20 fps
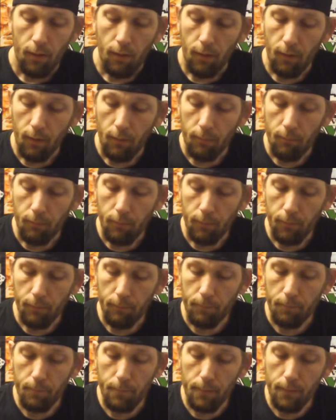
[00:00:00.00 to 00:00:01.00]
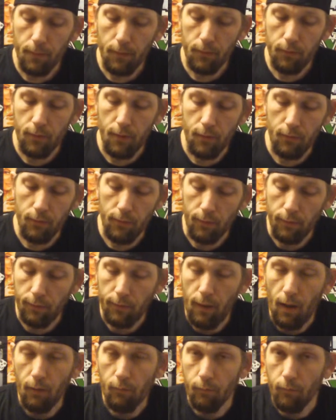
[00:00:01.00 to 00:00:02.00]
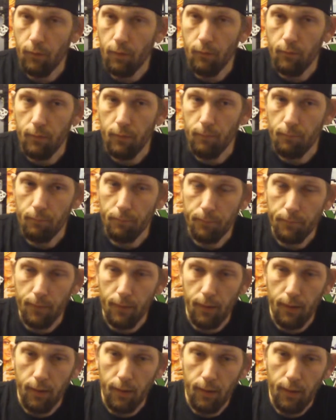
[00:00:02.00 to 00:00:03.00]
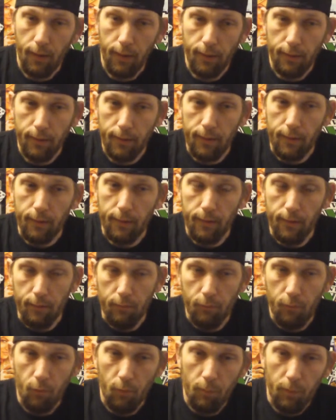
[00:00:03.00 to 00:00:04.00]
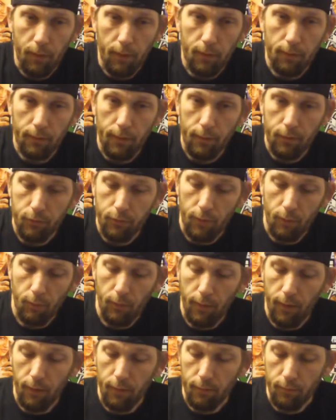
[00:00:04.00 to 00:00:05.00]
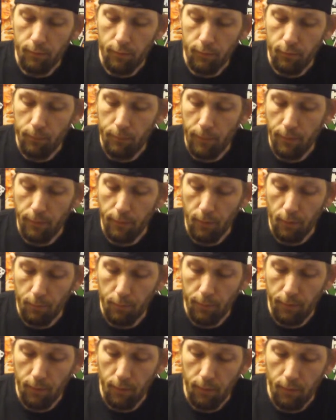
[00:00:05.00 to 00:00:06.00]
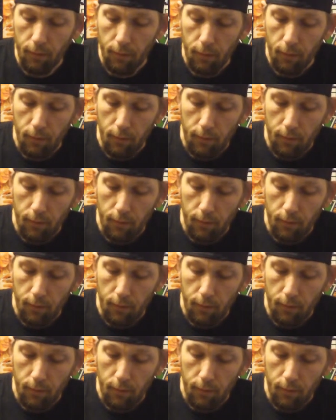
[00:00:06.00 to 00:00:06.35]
But since I'd gotten rid of it and I needed it for my collection, I went ahead and just picked it up again.